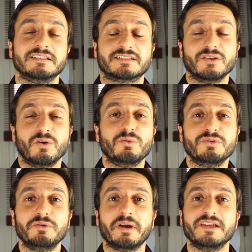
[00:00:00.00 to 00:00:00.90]
It's not all
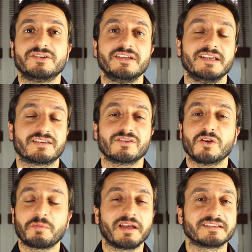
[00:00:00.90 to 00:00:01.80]
new agey. It's
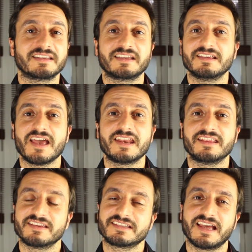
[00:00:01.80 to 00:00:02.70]
not about sticking your head
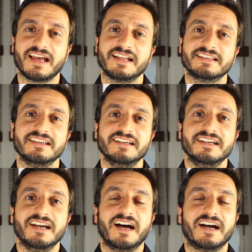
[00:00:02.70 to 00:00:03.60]
in the sand.
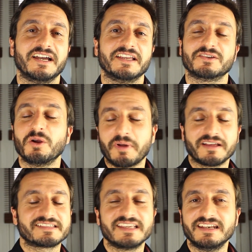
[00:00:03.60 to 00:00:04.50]
Uh, it's not
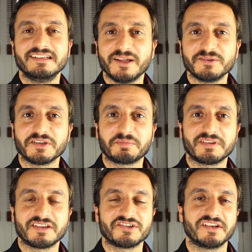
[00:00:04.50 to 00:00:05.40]
about sitting in lotus
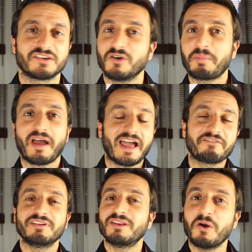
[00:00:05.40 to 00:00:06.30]
position. It's not about
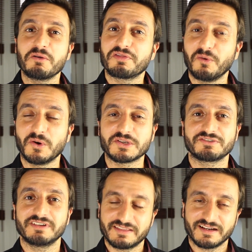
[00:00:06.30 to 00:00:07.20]
having no thoughts
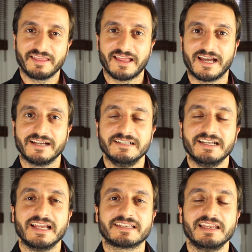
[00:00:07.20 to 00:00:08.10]
or anything like that.
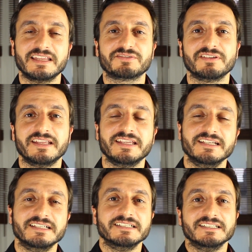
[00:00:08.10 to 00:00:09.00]
It's literally